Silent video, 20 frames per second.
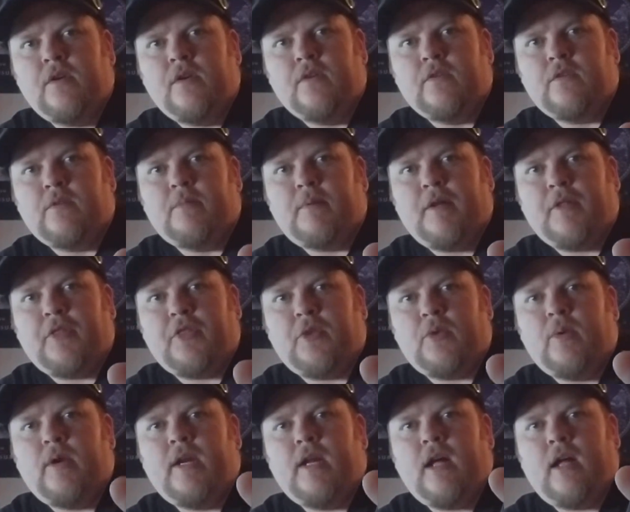So I paid
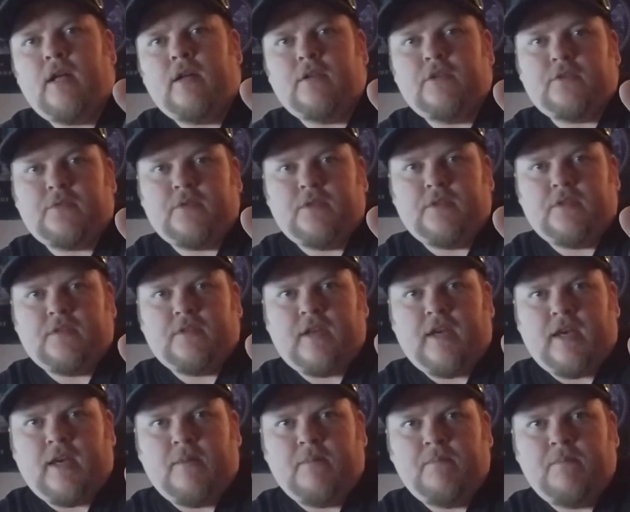$3 for this
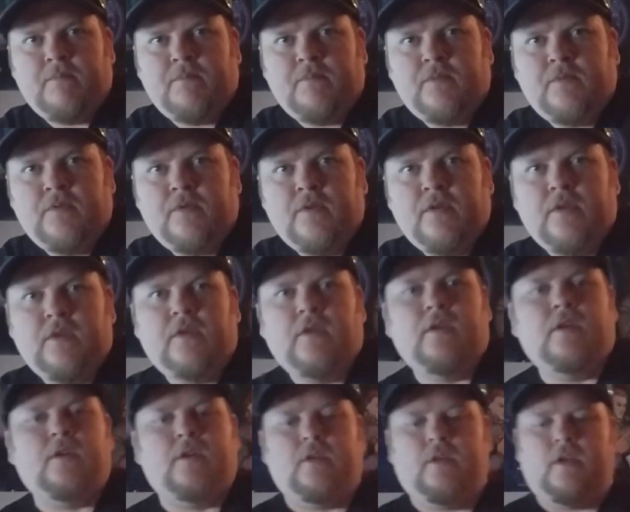game,
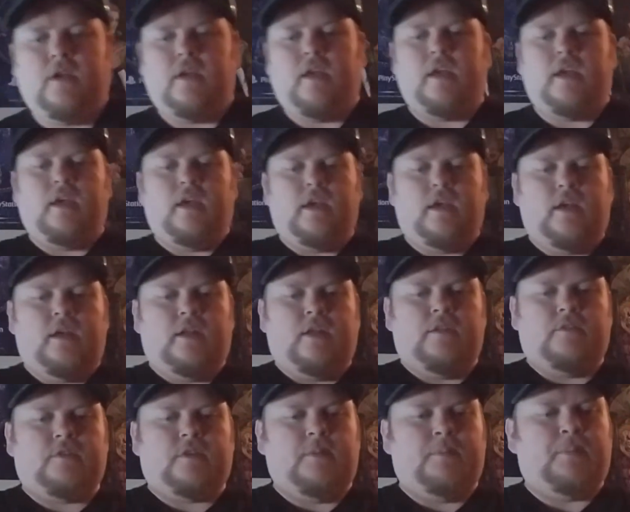and
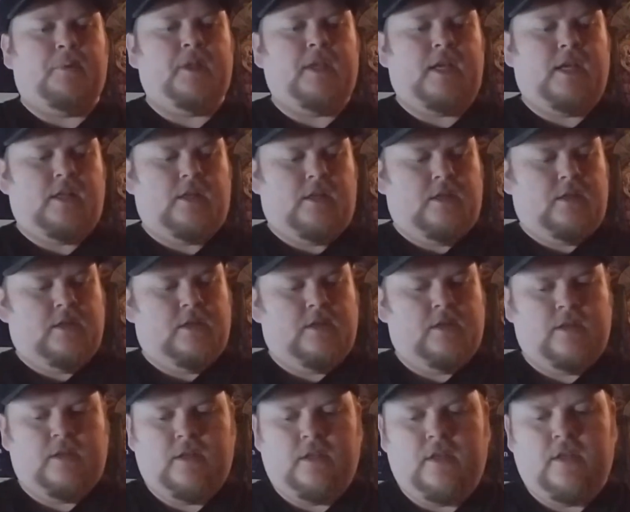it's complete.
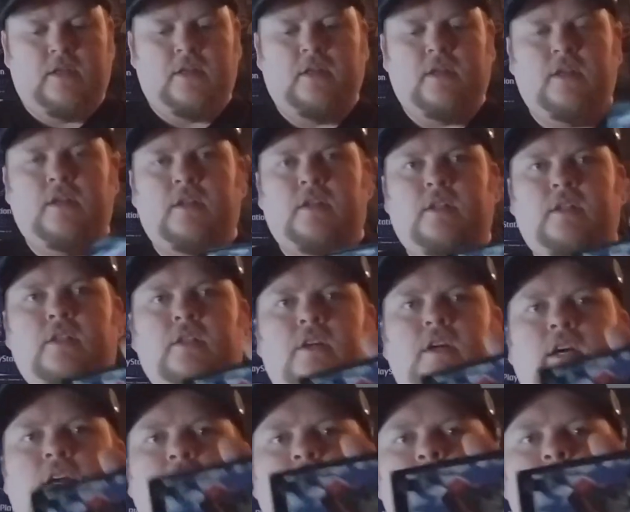It looked like it